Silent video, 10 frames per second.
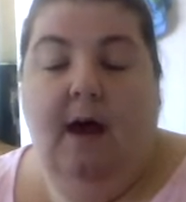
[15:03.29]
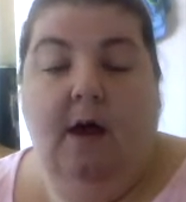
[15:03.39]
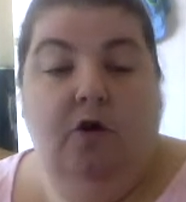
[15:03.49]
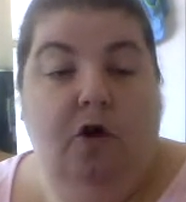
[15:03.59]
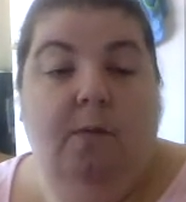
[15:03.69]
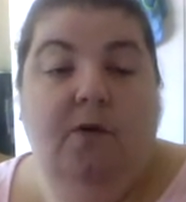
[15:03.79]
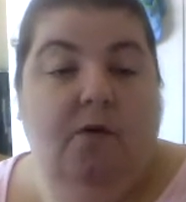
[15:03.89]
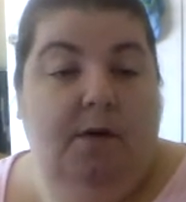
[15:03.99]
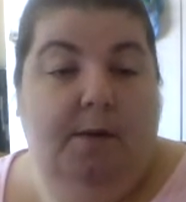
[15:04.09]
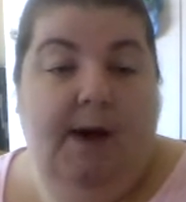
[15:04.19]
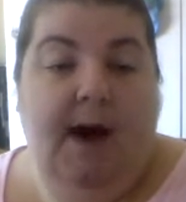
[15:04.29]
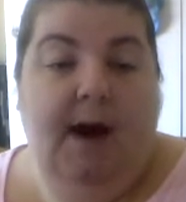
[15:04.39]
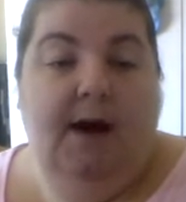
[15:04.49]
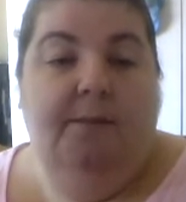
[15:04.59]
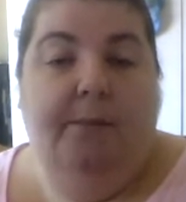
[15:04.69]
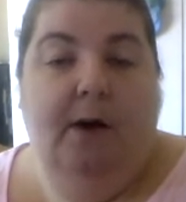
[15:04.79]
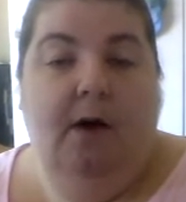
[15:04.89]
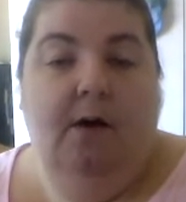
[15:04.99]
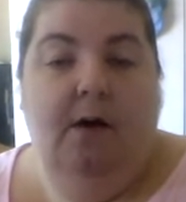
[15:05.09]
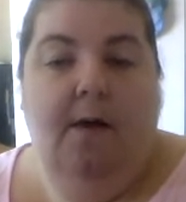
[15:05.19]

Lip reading: I knew I was going to be behind, but